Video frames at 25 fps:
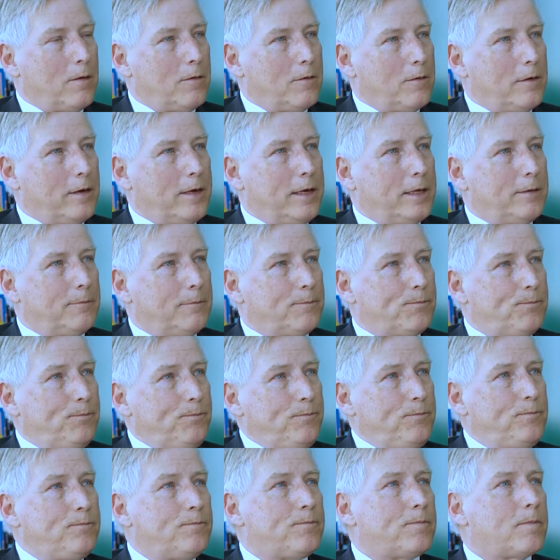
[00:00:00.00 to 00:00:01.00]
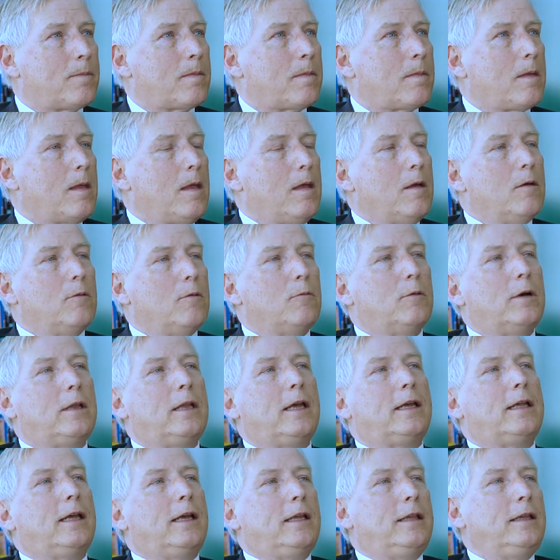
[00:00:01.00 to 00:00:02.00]
Right. Well,
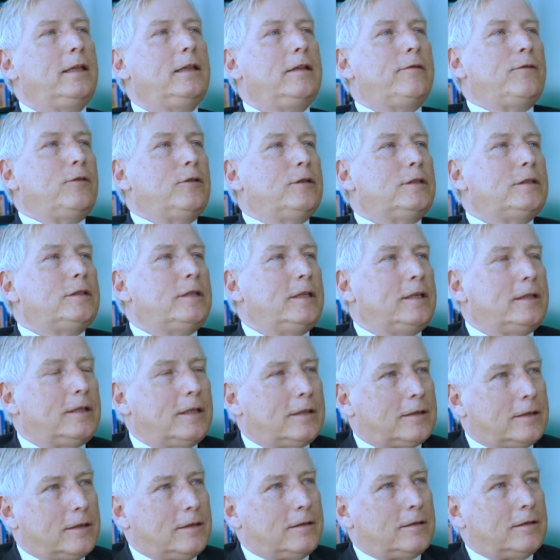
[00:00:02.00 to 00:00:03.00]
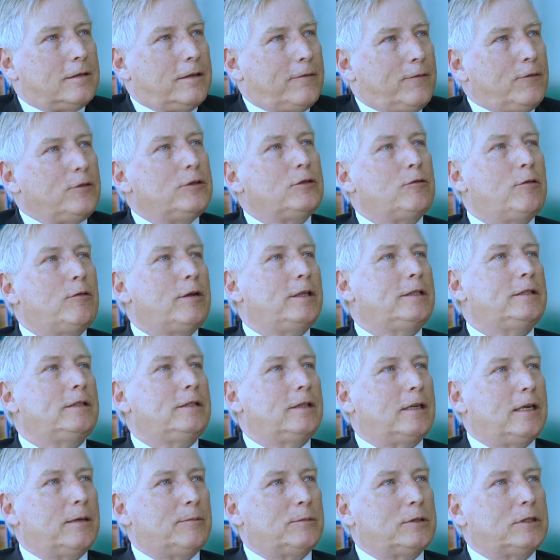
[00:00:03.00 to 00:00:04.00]
I think the first
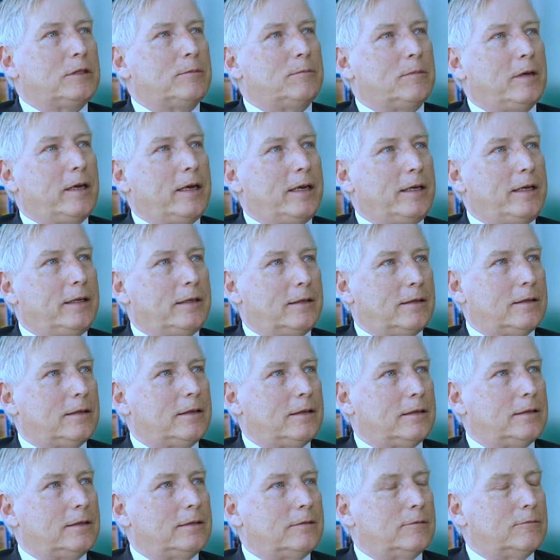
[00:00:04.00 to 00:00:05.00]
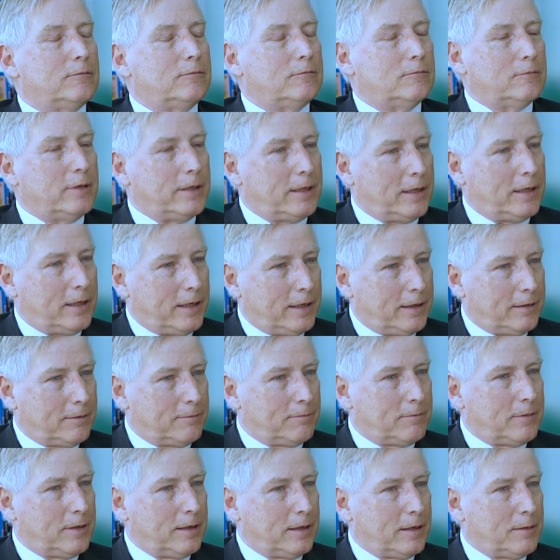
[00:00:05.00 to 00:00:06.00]
question comes to mind when I
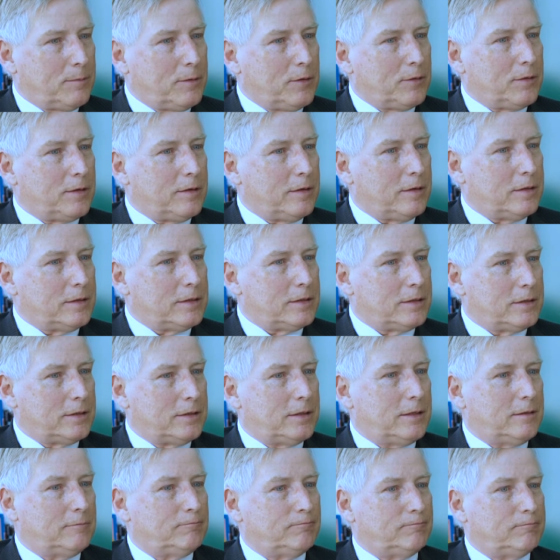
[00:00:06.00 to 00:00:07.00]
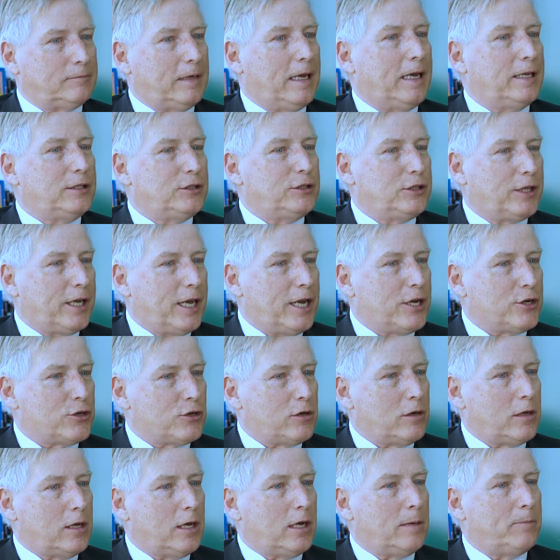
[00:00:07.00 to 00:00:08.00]
think about this
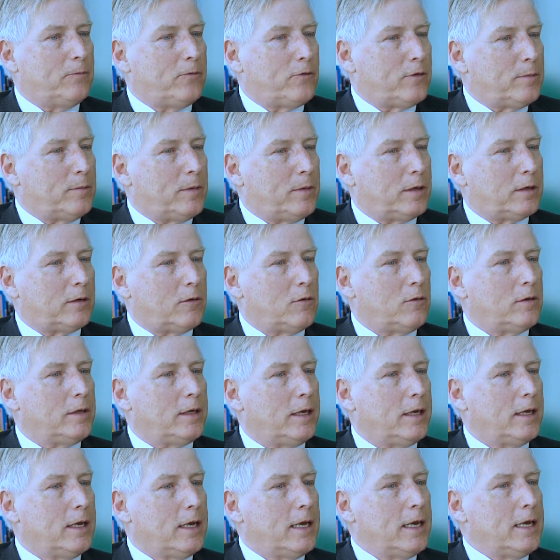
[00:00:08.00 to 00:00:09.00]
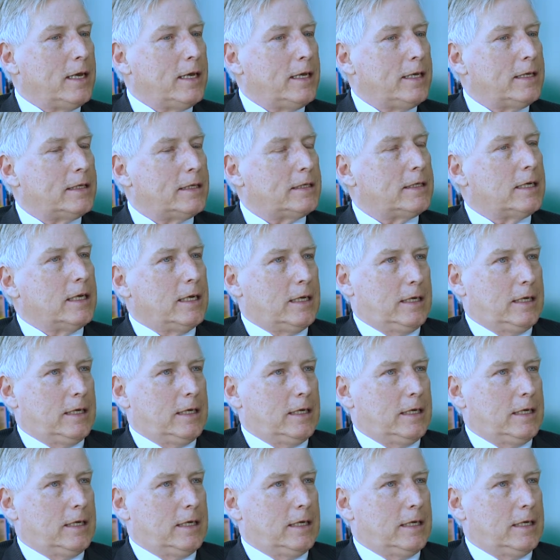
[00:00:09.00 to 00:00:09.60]
educational hub for Mongolia is,